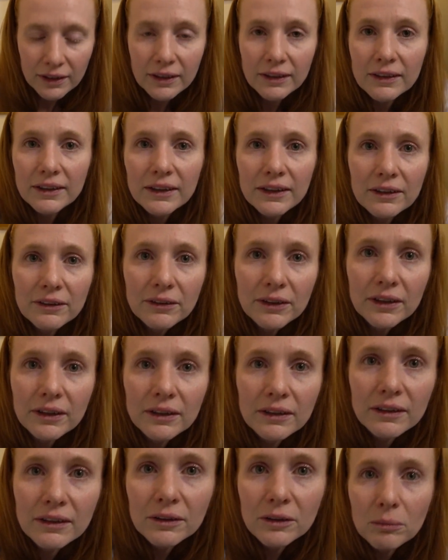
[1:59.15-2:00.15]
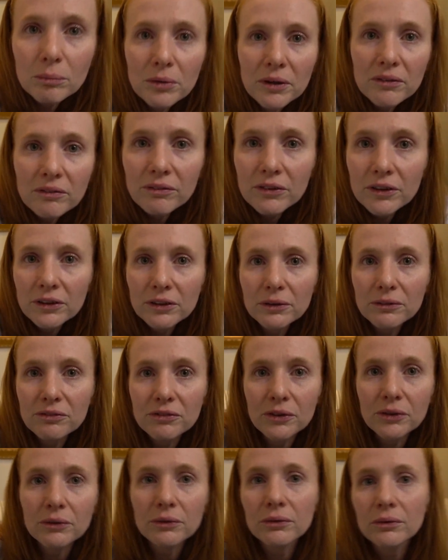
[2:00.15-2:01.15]
you get a little bit better
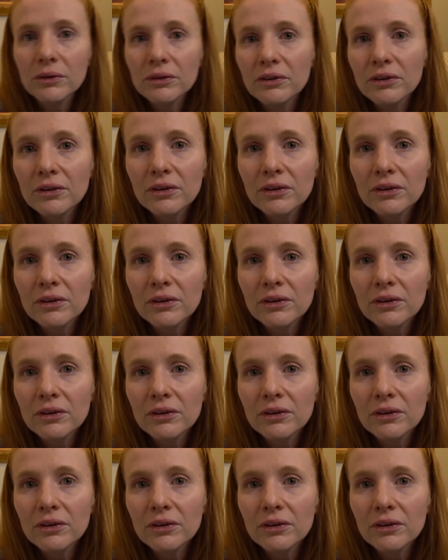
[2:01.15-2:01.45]
view.